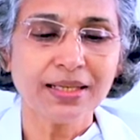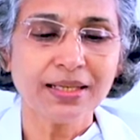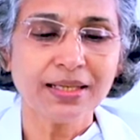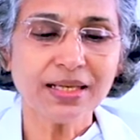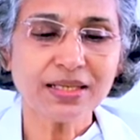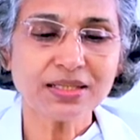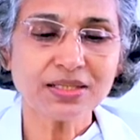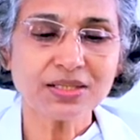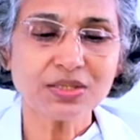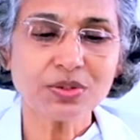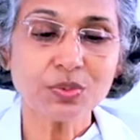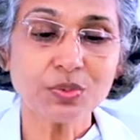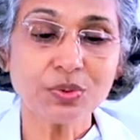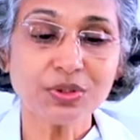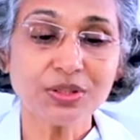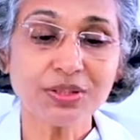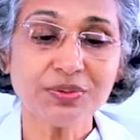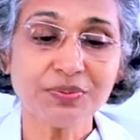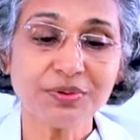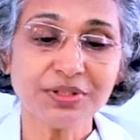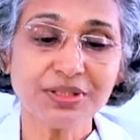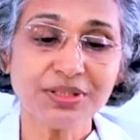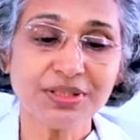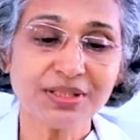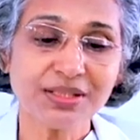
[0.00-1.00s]
Next,
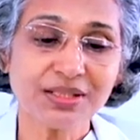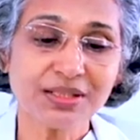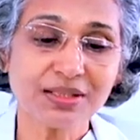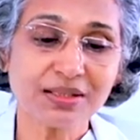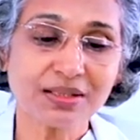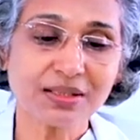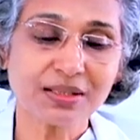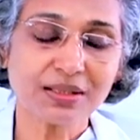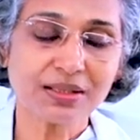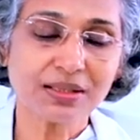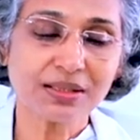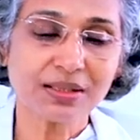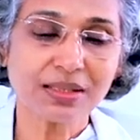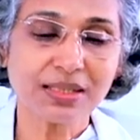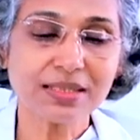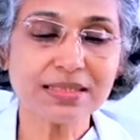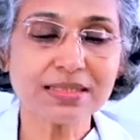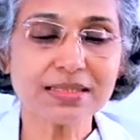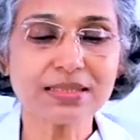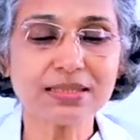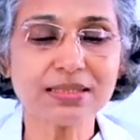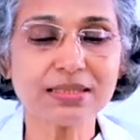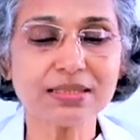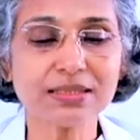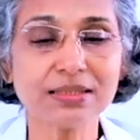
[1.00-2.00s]
when we
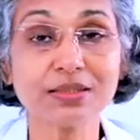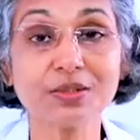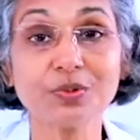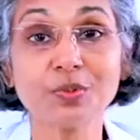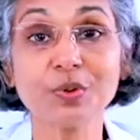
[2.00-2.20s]
consider